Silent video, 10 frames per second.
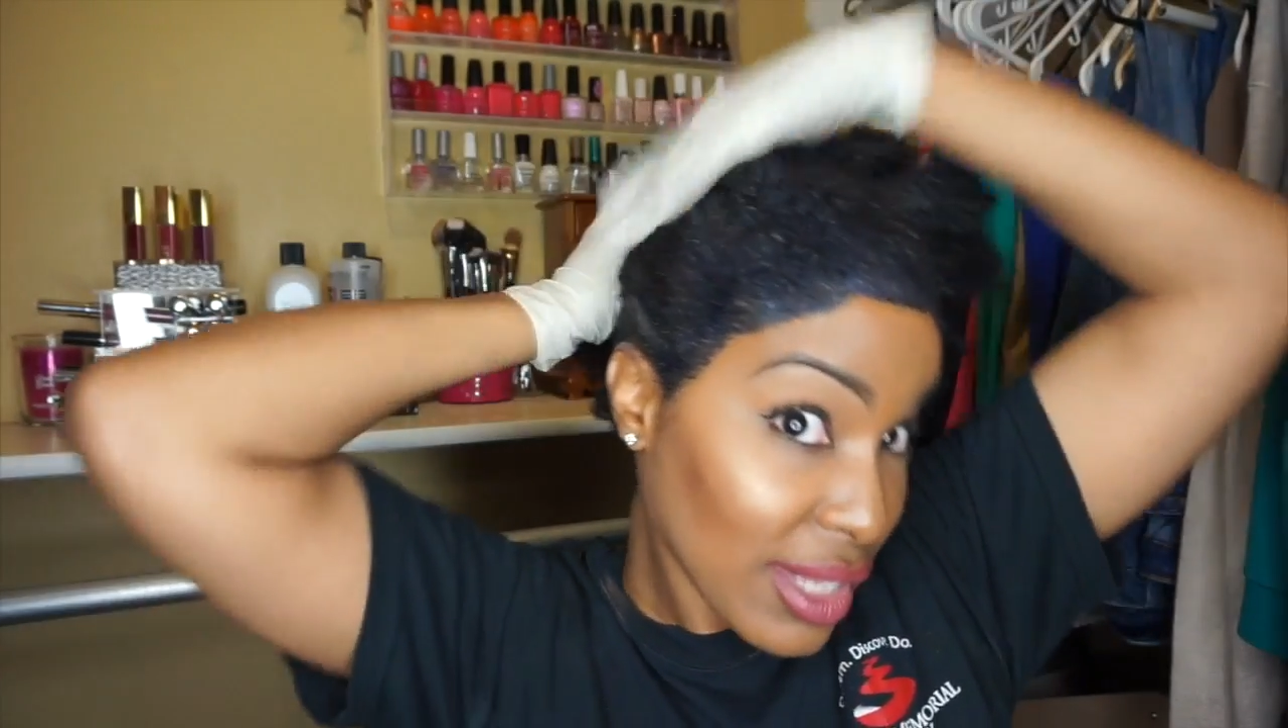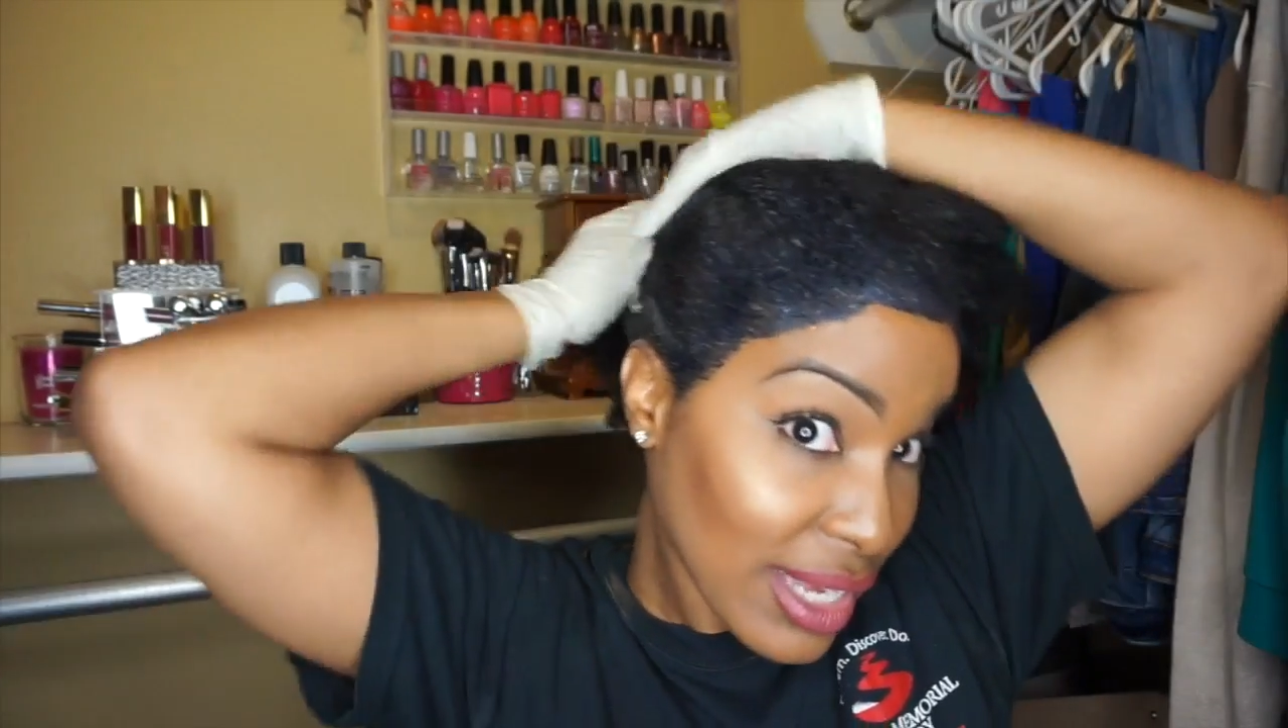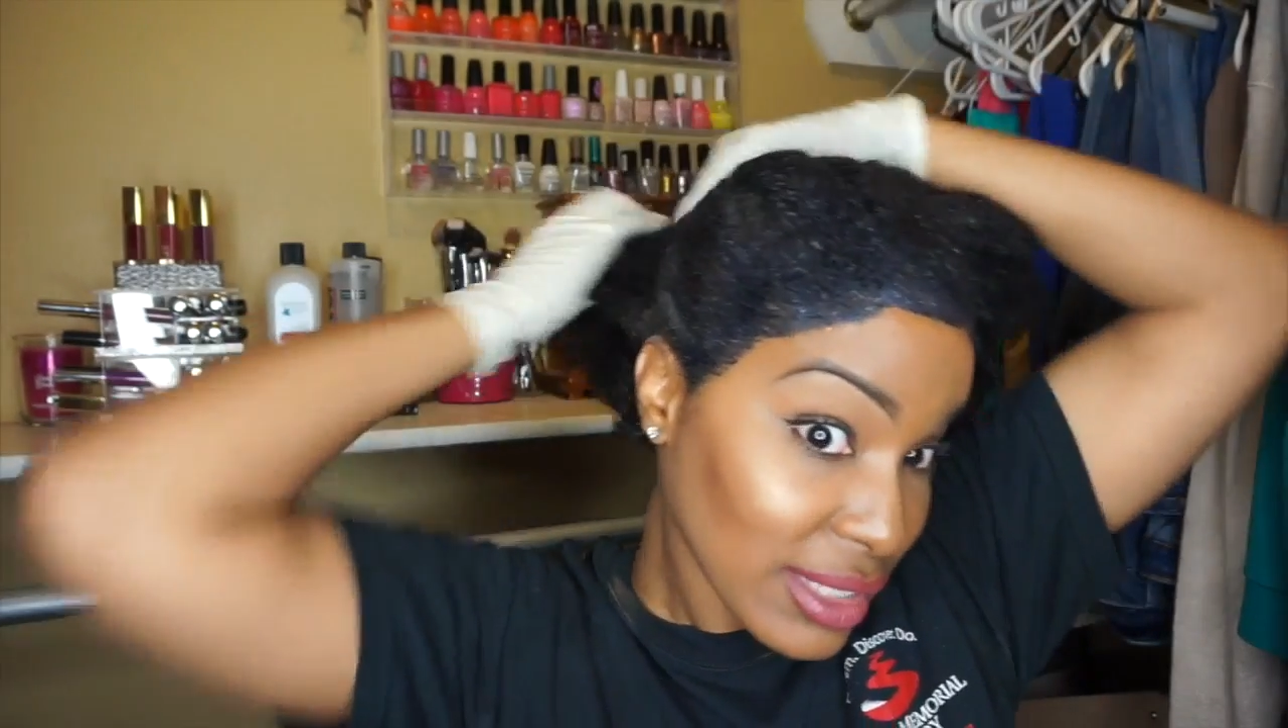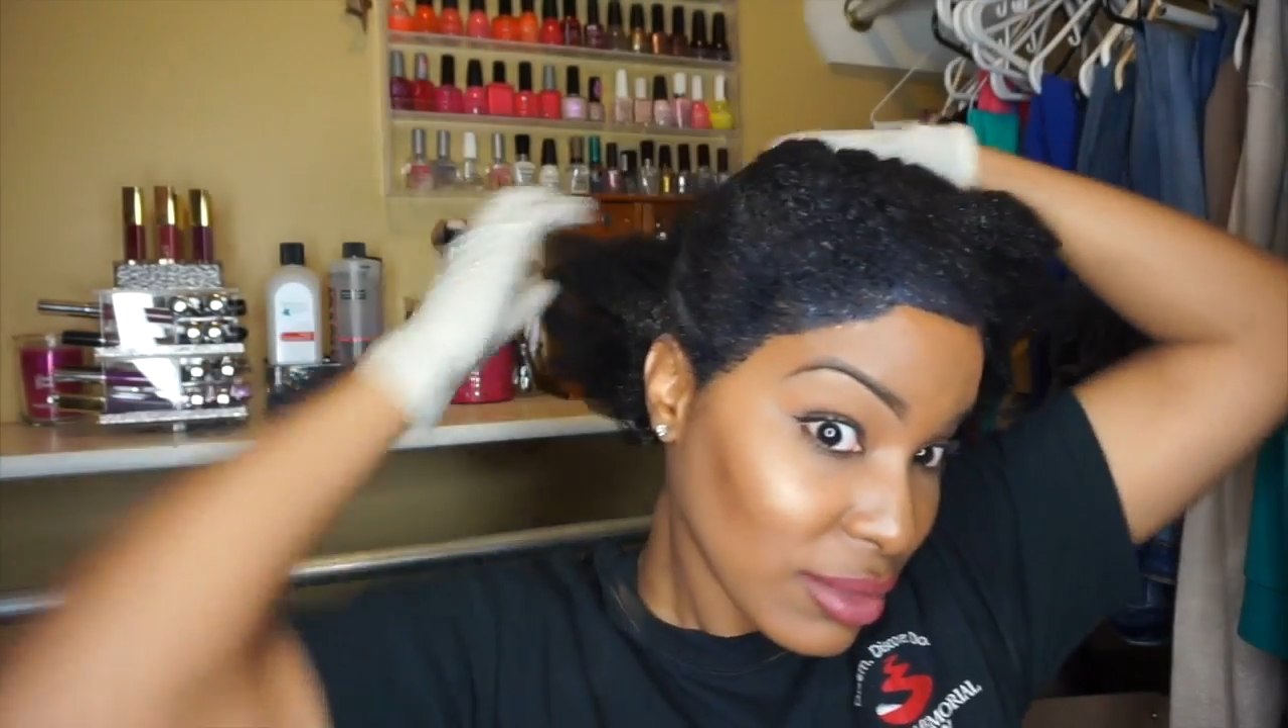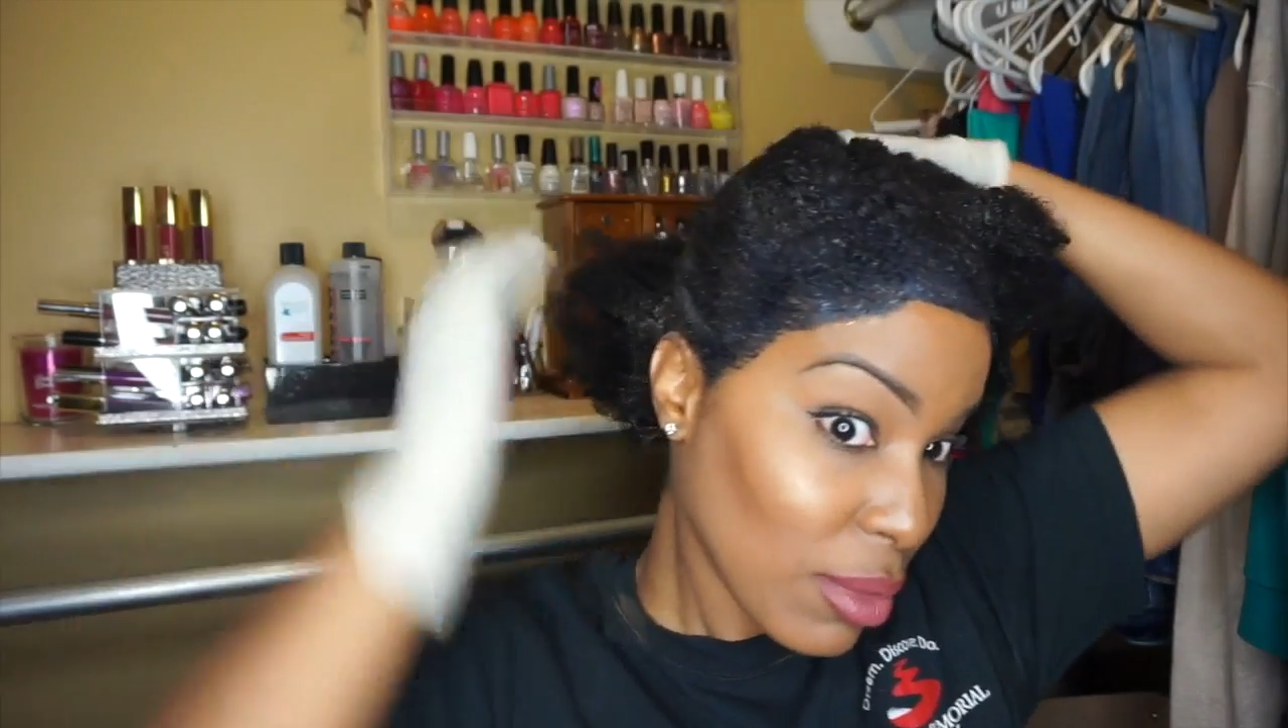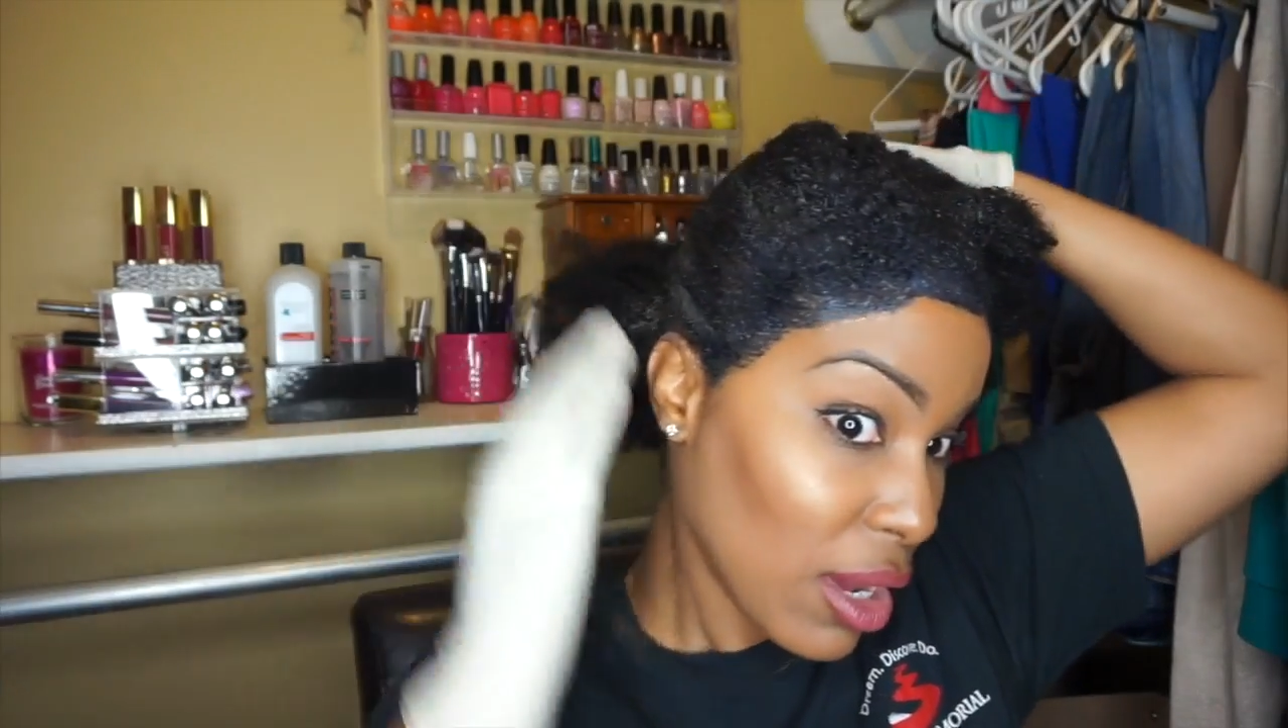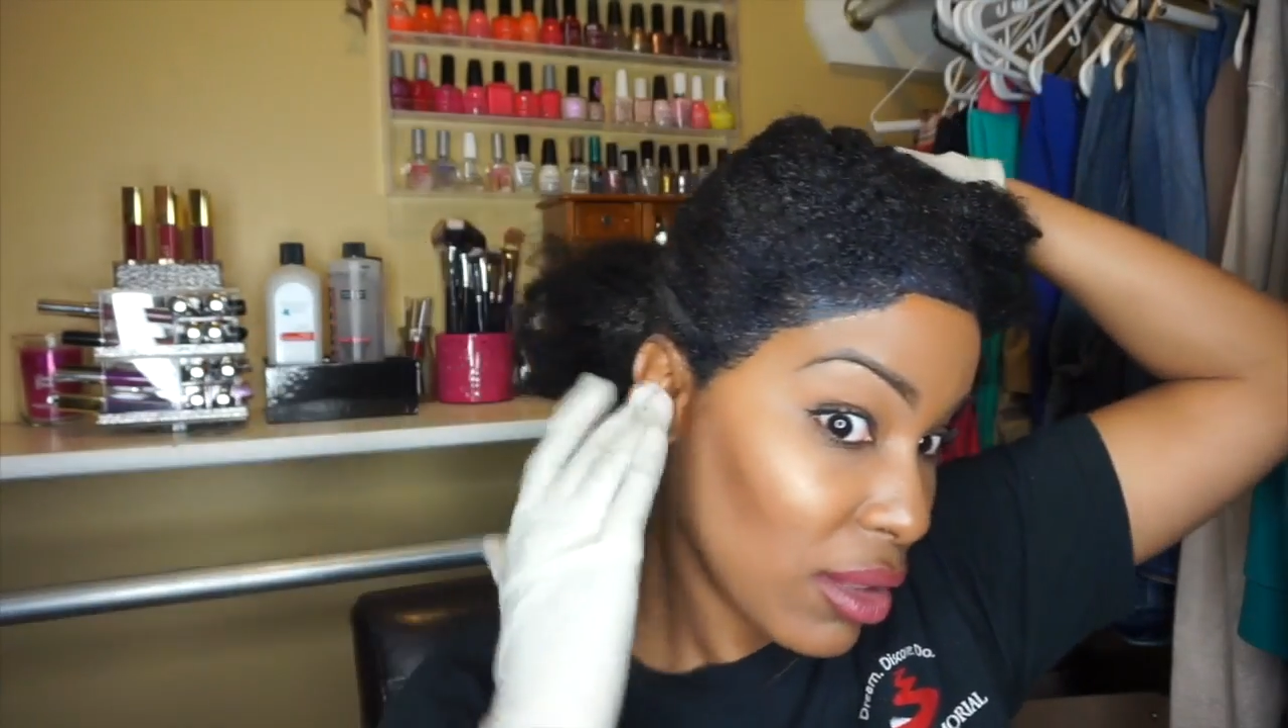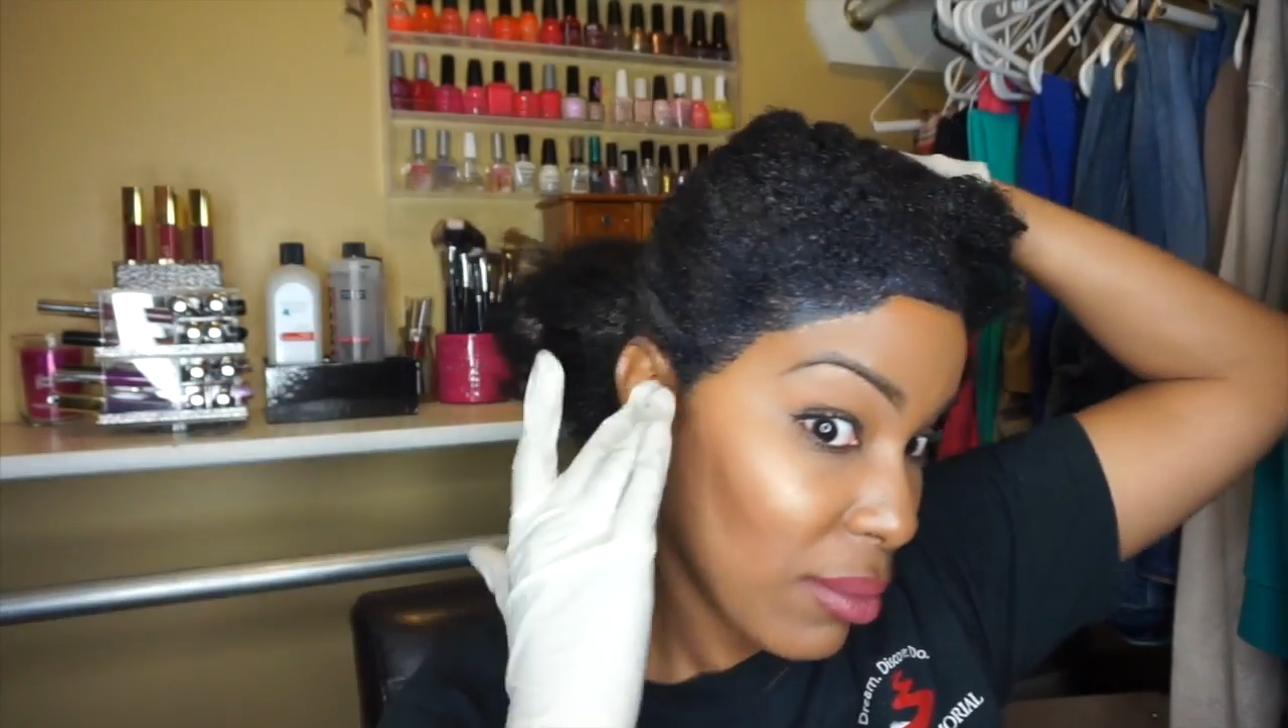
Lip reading: that small